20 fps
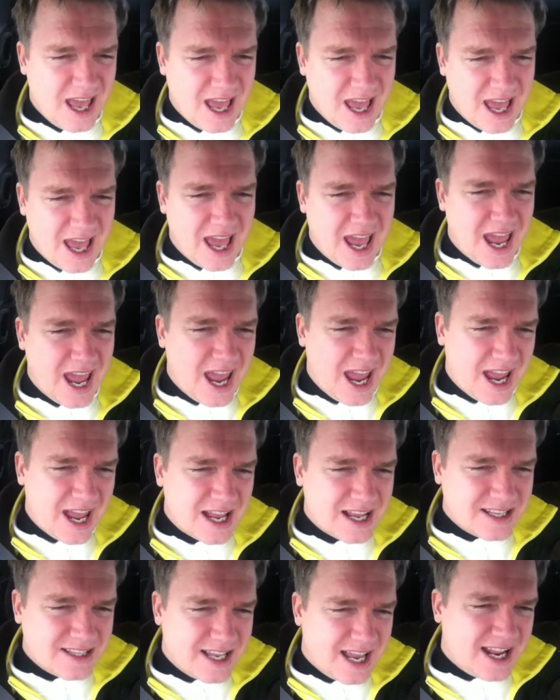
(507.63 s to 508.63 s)

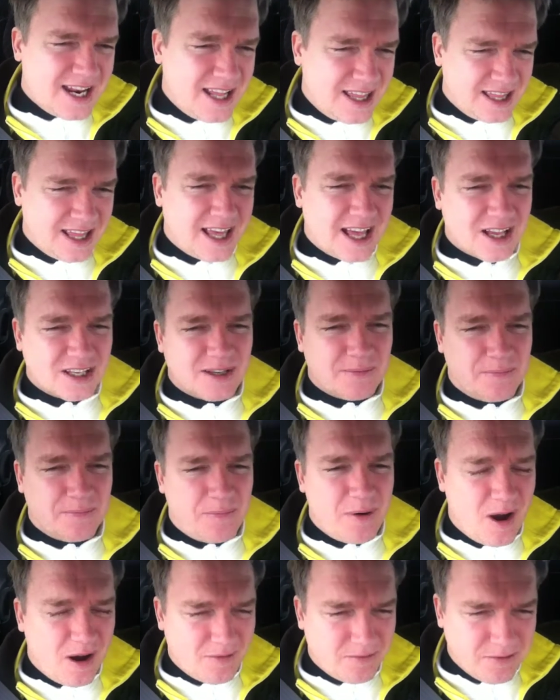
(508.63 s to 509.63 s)
And anything else
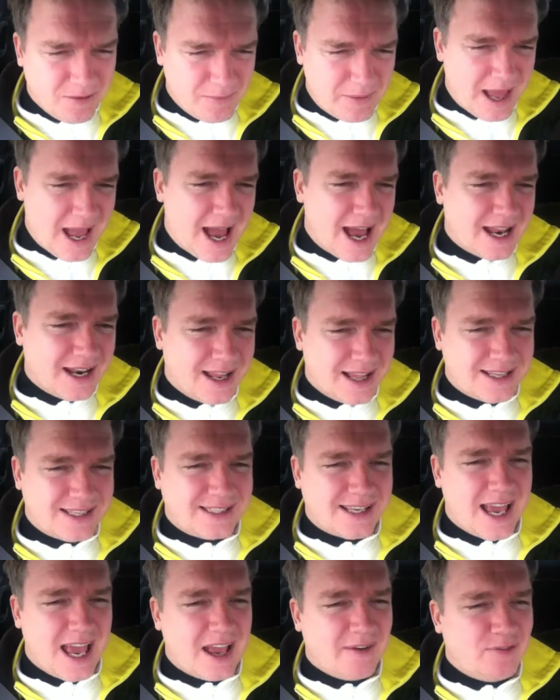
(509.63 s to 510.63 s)
apart from that, let's
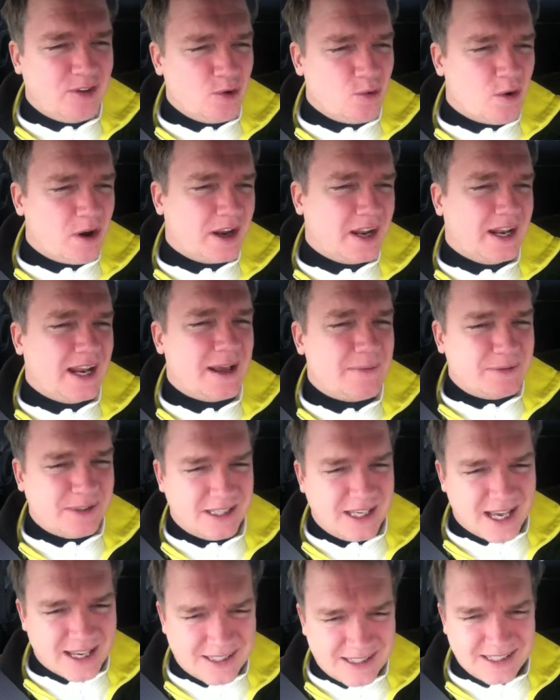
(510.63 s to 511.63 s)
say if you want an
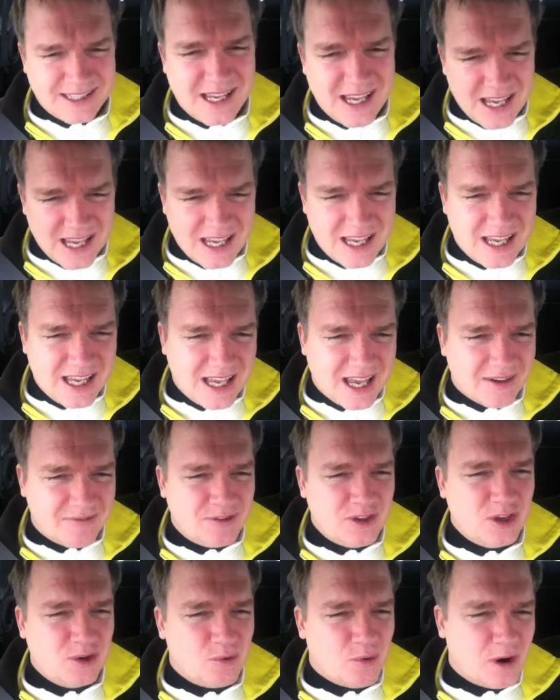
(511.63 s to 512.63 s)
MCSC, if
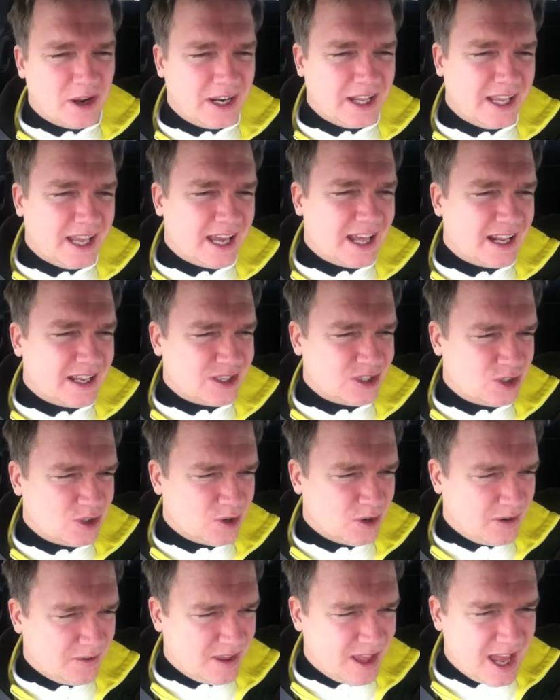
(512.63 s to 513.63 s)
you want to get a
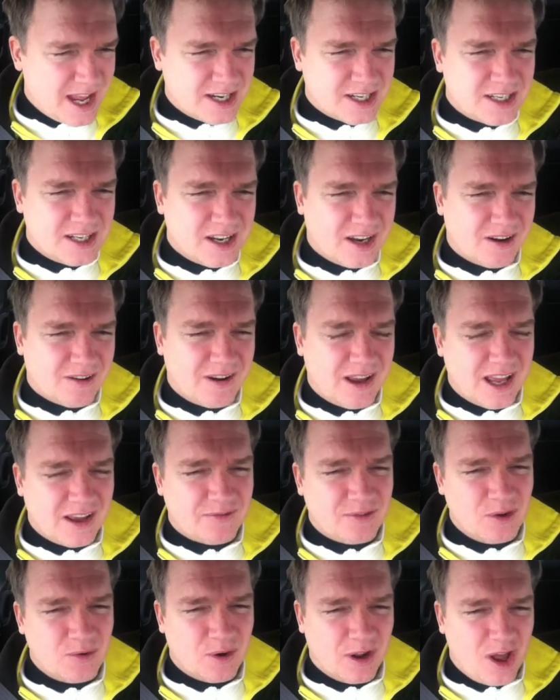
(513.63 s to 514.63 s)
certification degree,
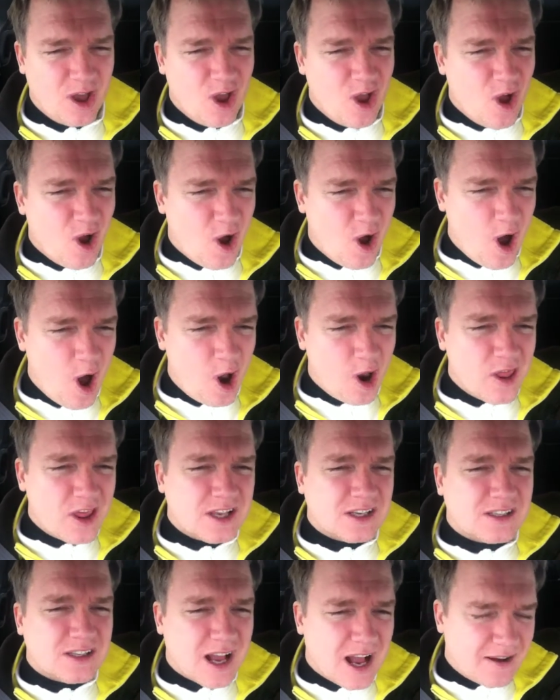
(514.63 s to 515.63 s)
if you want all of
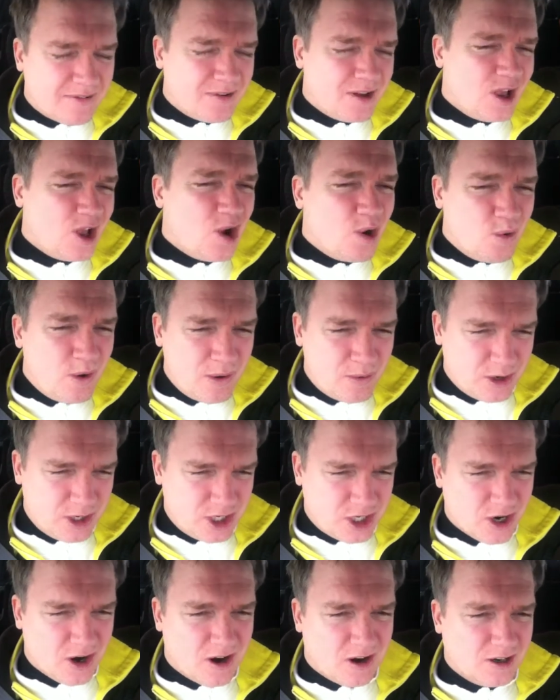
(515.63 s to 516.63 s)
this stuff, we would
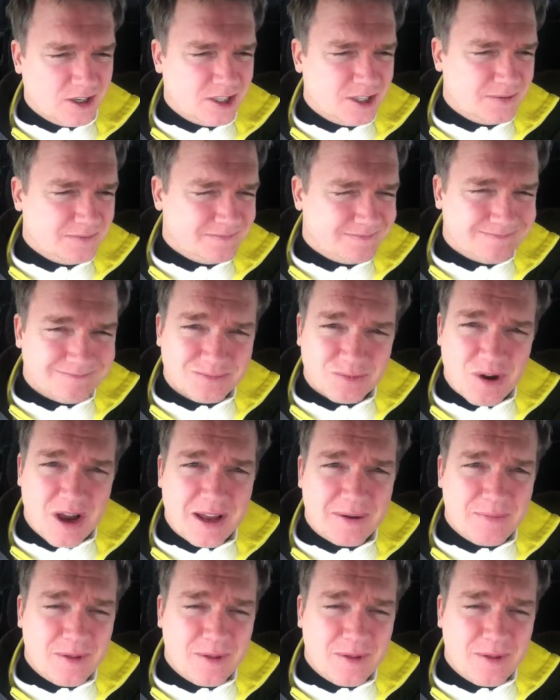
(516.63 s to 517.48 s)
charge, right?